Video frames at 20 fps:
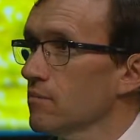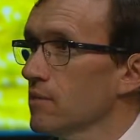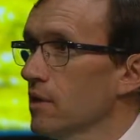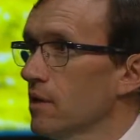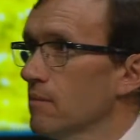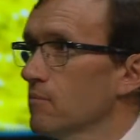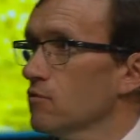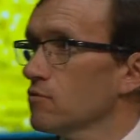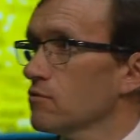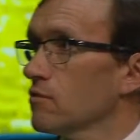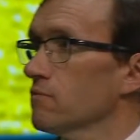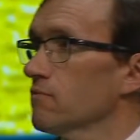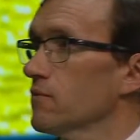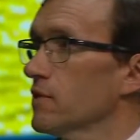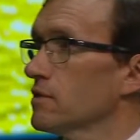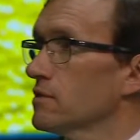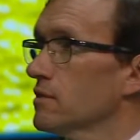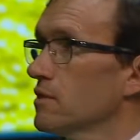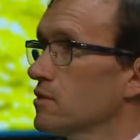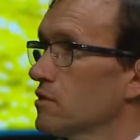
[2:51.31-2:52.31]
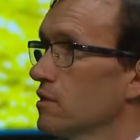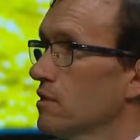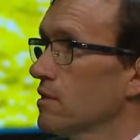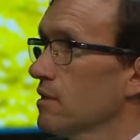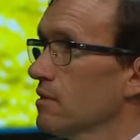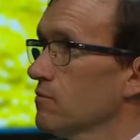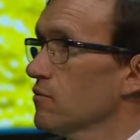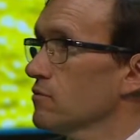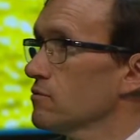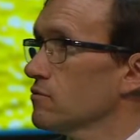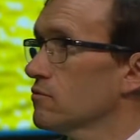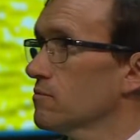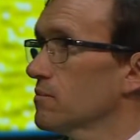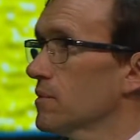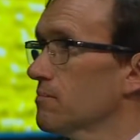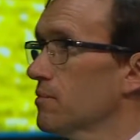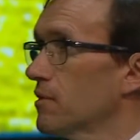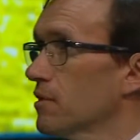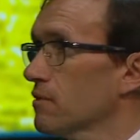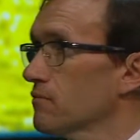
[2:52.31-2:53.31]
but I'm not convinced that China wants to
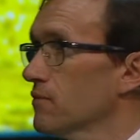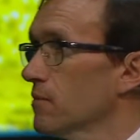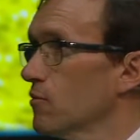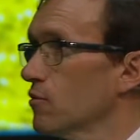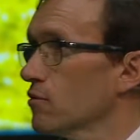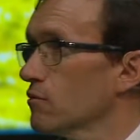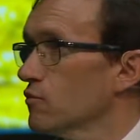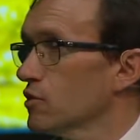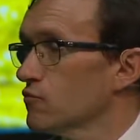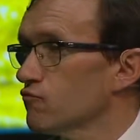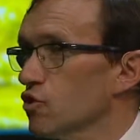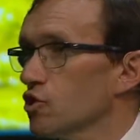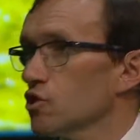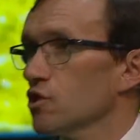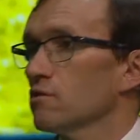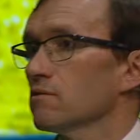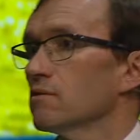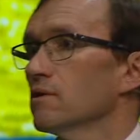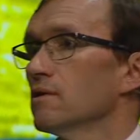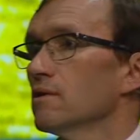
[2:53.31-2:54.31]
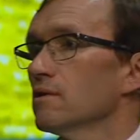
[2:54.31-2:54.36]
be part of a bloc with Russia.